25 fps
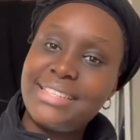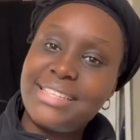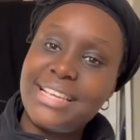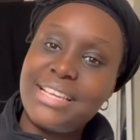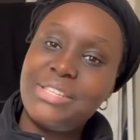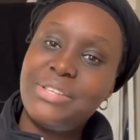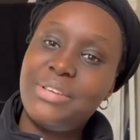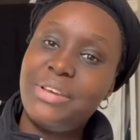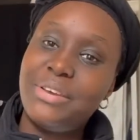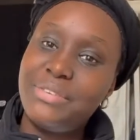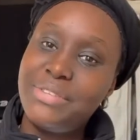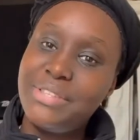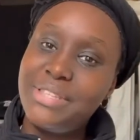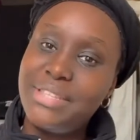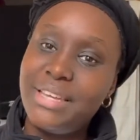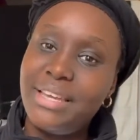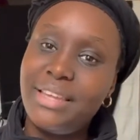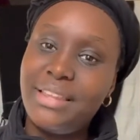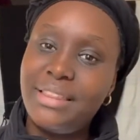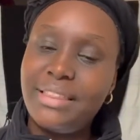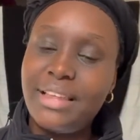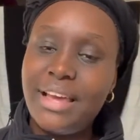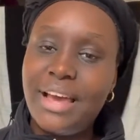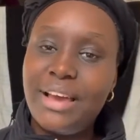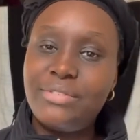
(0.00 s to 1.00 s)
as you have
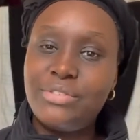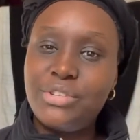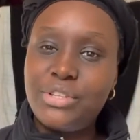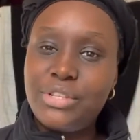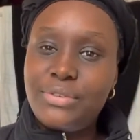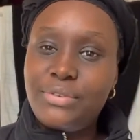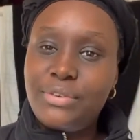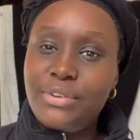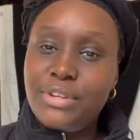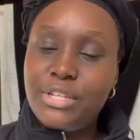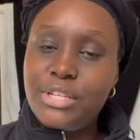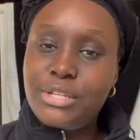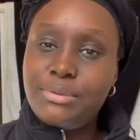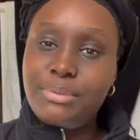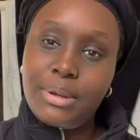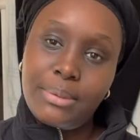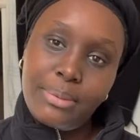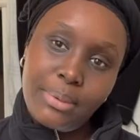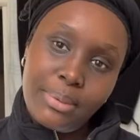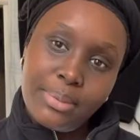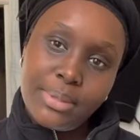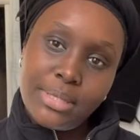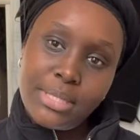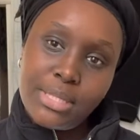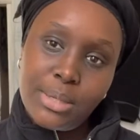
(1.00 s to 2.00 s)
seen that I've just finished my
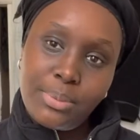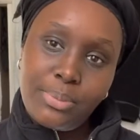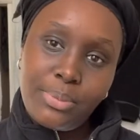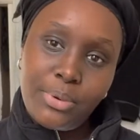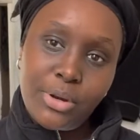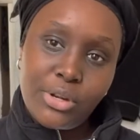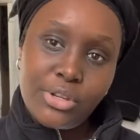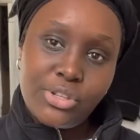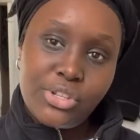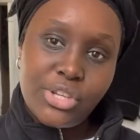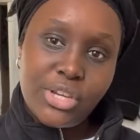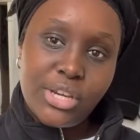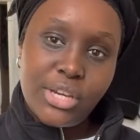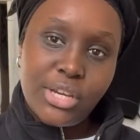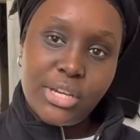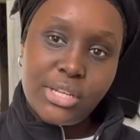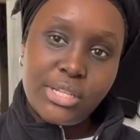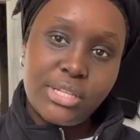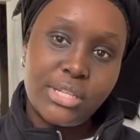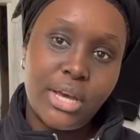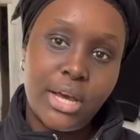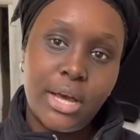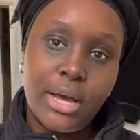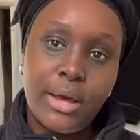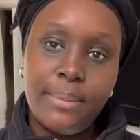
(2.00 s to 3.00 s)
BBC
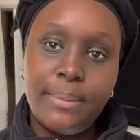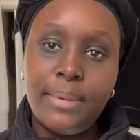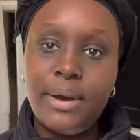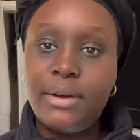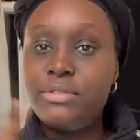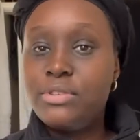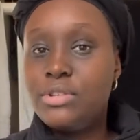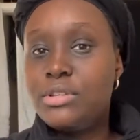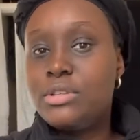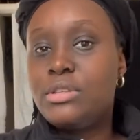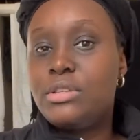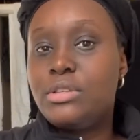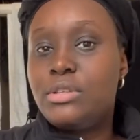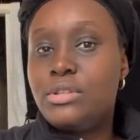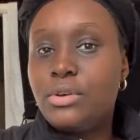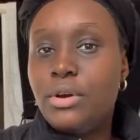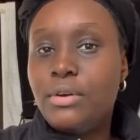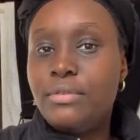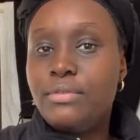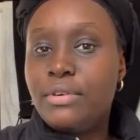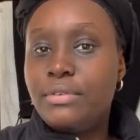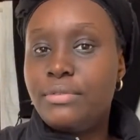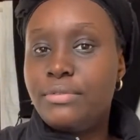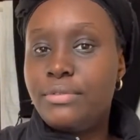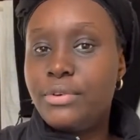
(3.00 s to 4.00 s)
project. I've just
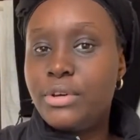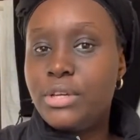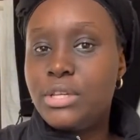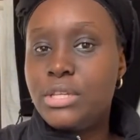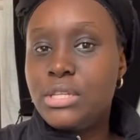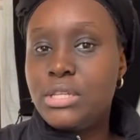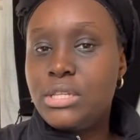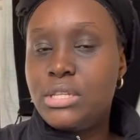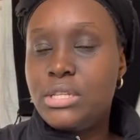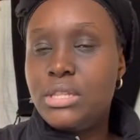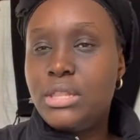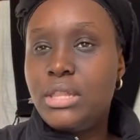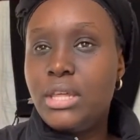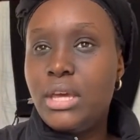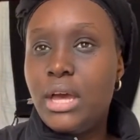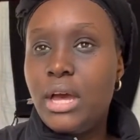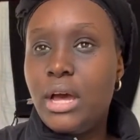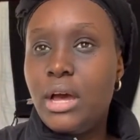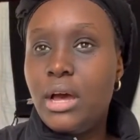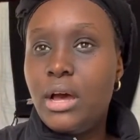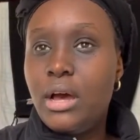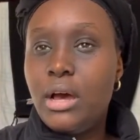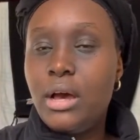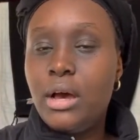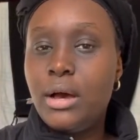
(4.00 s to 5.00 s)
over voiced
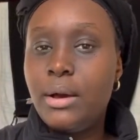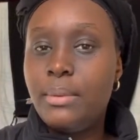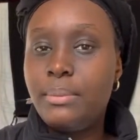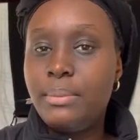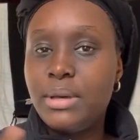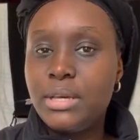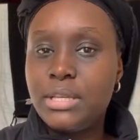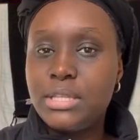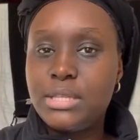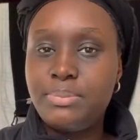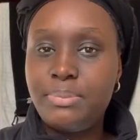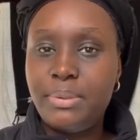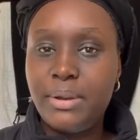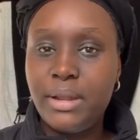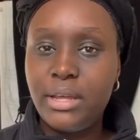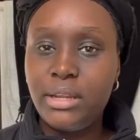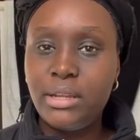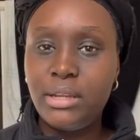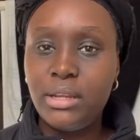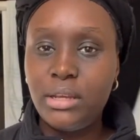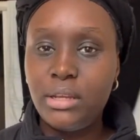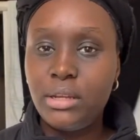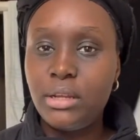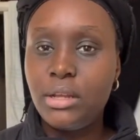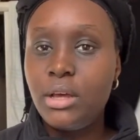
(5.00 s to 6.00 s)
there,
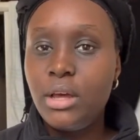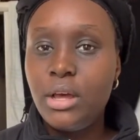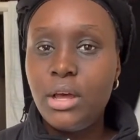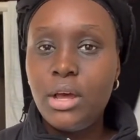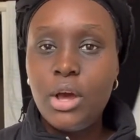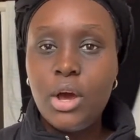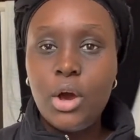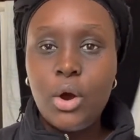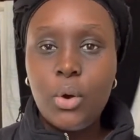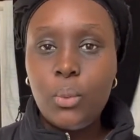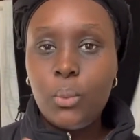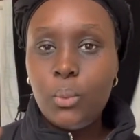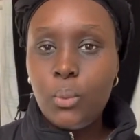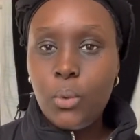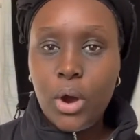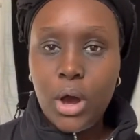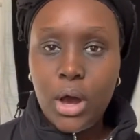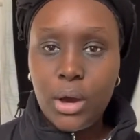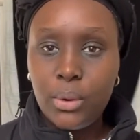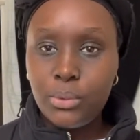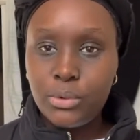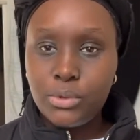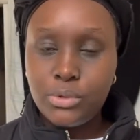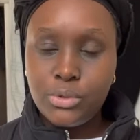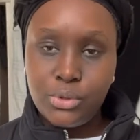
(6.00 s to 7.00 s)
explaining what
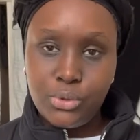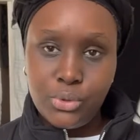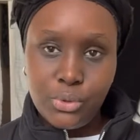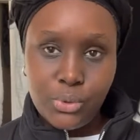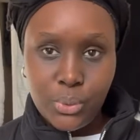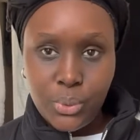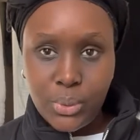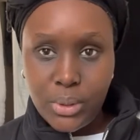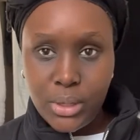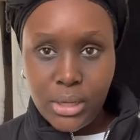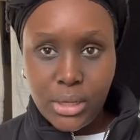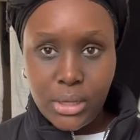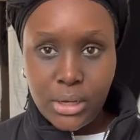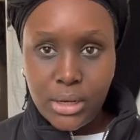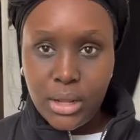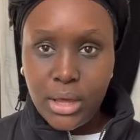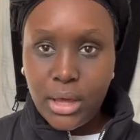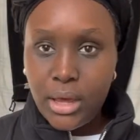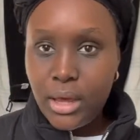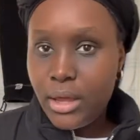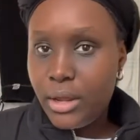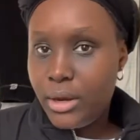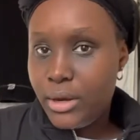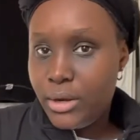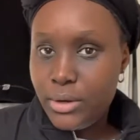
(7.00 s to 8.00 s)
I was doing
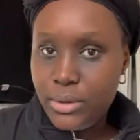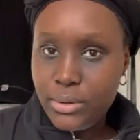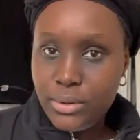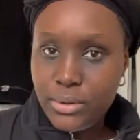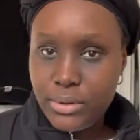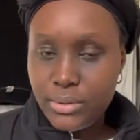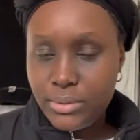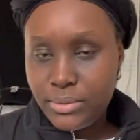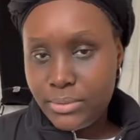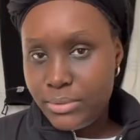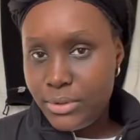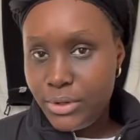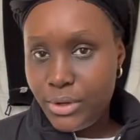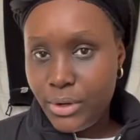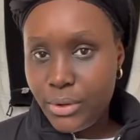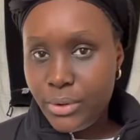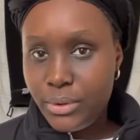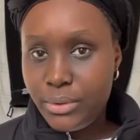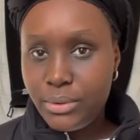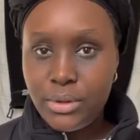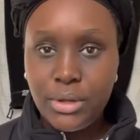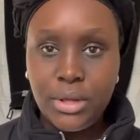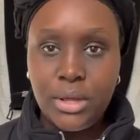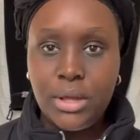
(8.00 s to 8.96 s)
and, you know,